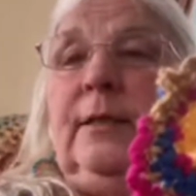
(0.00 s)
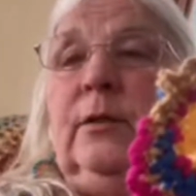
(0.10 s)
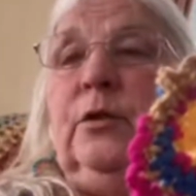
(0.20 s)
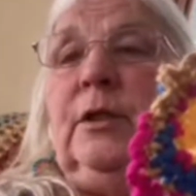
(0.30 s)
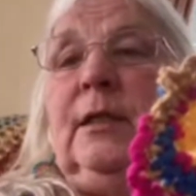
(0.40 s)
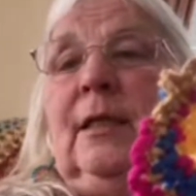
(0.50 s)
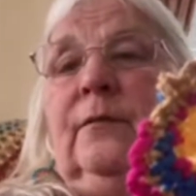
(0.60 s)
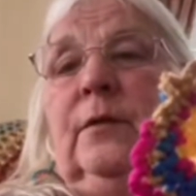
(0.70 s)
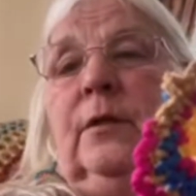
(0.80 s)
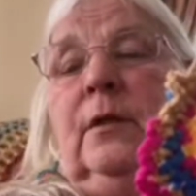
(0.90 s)
so she's
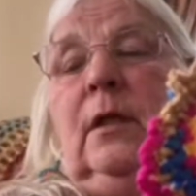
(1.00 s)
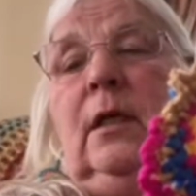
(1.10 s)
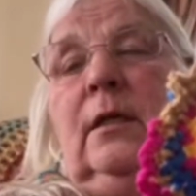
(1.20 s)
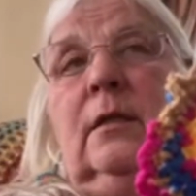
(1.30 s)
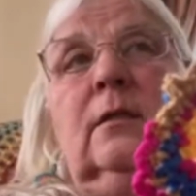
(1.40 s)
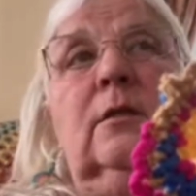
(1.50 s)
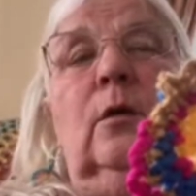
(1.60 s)
never learned